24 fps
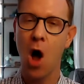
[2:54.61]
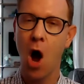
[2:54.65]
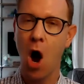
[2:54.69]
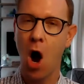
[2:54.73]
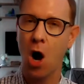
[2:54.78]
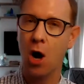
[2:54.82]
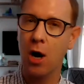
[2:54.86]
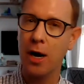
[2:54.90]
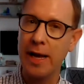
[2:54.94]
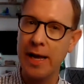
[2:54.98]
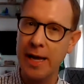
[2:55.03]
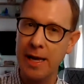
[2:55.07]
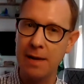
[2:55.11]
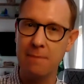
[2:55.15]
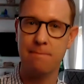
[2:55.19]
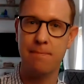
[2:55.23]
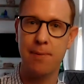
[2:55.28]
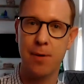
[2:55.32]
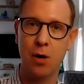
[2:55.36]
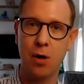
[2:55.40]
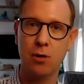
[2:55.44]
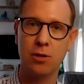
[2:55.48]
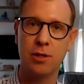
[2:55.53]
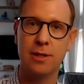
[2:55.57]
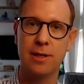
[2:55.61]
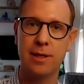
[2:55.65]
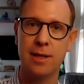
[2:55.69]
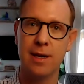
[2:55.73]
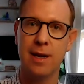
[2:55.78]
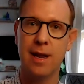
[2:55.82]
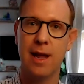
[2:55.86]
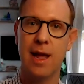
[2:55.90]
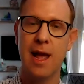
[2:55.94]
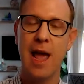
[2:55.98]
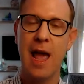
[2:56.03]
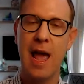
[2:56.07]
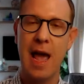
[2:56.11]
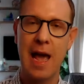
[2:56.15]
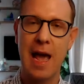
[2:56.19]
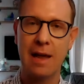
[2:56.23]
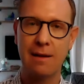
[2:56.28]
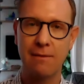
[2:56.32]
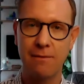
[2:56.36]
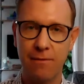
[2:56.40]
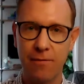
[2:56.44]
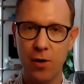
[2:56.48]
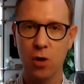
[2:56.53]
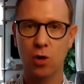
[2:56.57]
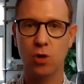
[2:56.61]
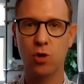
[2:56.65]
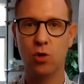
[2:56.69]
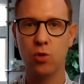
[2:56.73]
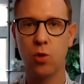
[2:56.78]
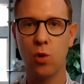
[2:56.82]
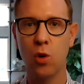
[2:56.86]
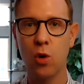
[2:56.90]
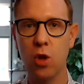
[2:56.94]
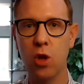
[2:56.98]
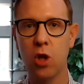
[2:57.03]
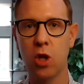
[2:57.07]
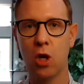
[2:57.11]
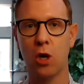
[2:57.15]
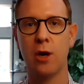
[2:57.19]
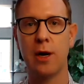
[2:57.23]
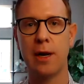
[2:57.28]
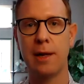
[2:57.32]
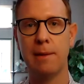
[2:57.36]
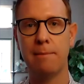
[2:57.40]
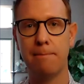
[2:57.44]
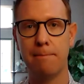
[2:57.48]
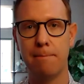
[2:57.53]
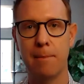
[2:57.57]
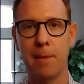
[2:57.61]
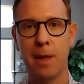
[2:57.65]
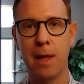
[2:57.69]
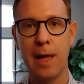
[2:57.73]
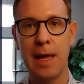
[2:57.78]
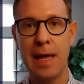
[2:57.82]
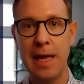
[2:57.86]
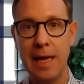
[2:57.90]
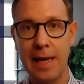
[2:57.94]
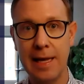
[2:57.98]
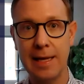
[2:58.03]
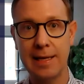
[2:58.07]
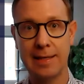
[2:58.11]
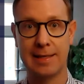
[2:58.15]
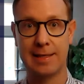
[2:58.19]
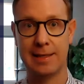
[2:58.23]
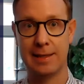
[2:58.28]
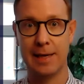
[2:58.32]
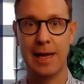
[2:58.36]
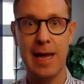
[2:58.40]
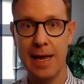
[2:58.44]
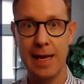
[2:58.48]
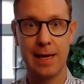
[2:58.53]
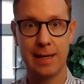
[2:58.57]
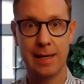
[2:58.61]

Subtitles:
our in-person and virtual learning is.